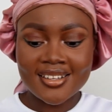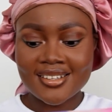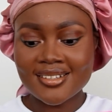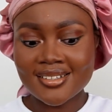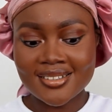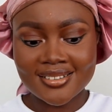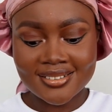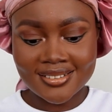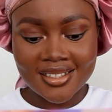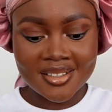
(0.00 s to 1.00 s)

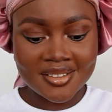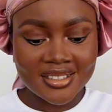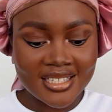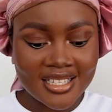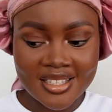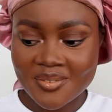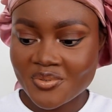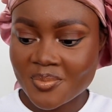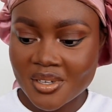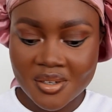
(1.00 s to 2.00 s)
Guys, okay, and then
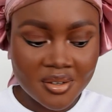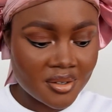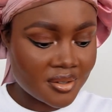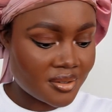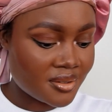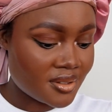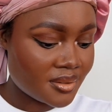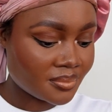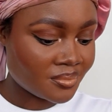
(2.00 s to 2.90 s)
for my nose,